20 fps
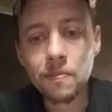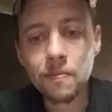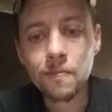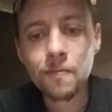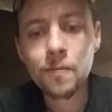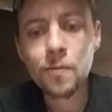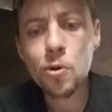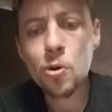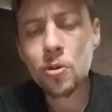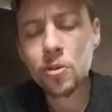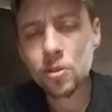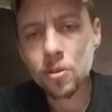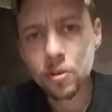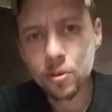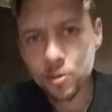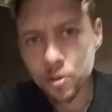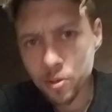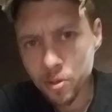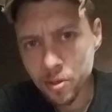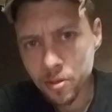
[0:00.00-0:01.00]
for
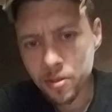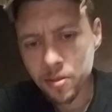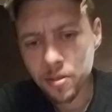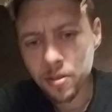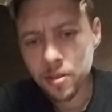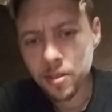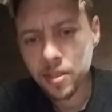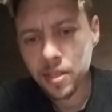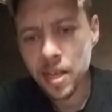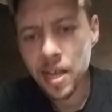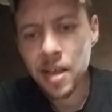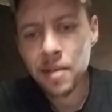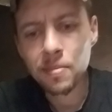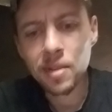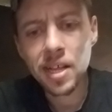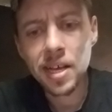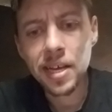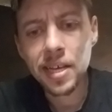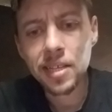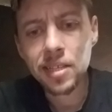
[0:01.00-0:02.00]
those
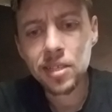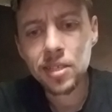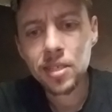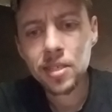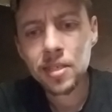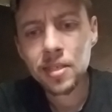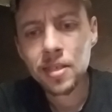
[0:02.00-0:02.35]
timelines.